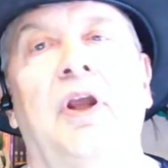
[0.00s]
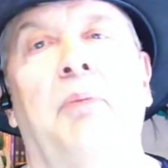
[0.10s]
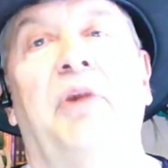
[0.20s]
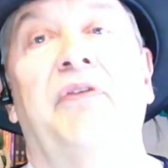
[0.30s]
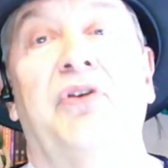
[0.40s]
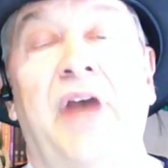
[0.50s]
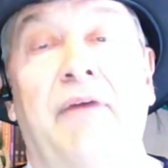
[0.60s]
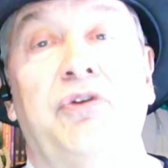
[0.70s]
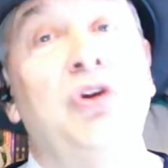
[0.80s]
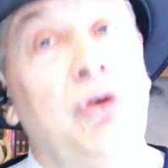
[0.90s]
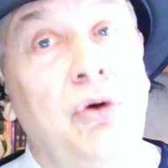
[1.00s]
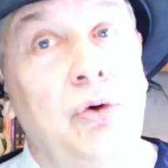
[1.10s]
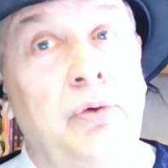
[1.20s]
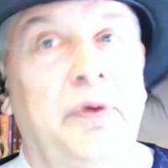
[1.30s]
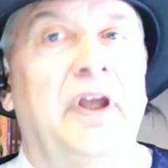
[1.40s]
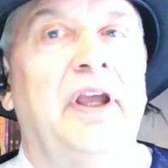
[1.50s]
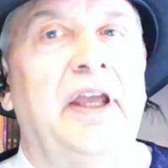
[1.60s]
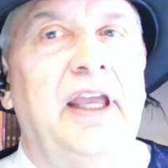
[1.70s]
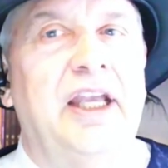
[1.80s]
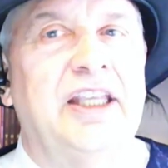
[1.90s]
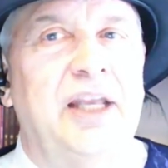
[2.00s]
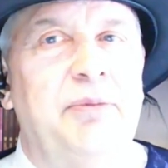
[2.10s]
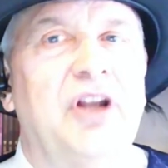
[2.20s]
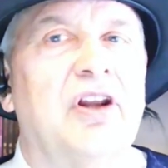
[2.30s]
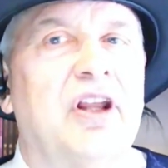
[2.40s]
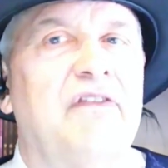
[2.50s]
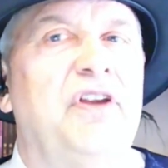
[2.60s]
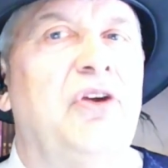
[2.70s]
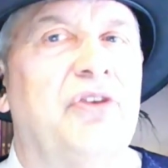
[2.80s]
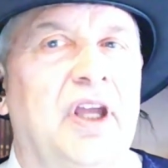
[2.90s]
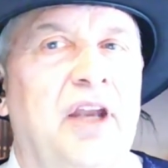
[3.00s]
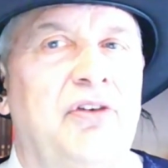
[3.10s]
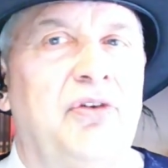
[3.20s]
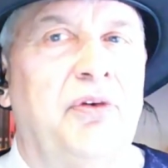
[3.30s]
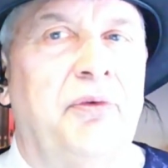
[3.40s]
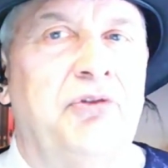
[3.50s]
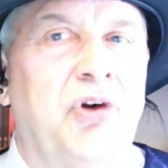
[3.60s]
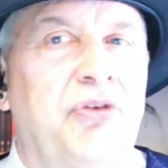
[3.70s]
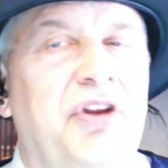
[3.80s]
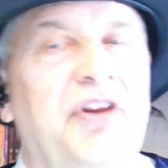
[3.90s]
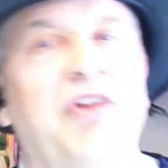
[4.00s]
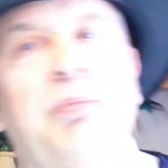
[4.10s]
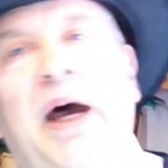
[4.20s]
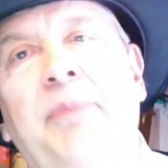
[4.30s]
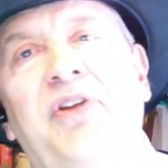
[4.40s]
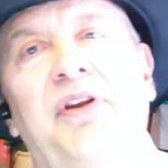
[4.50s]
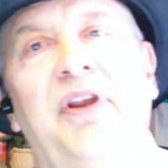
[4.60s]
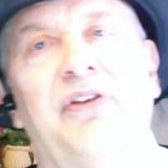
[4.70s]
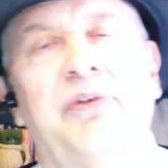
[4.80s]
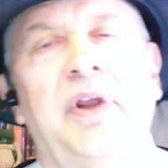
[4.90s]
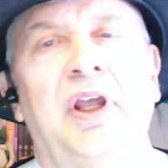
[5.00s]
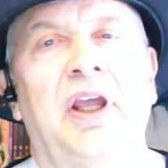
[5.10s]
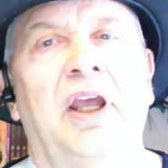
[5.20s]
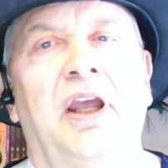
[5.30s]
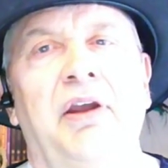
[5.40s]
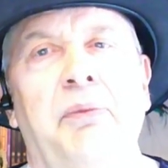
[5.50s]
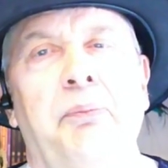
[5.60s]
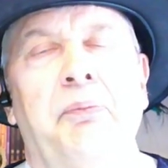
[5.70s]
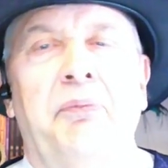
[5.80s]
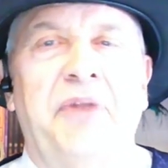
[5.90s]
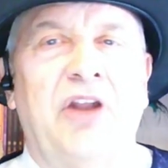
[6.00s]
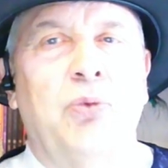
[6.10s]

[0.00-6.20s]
But if you have two, it can be a little confusing. And Joe said this, Bob said this, that's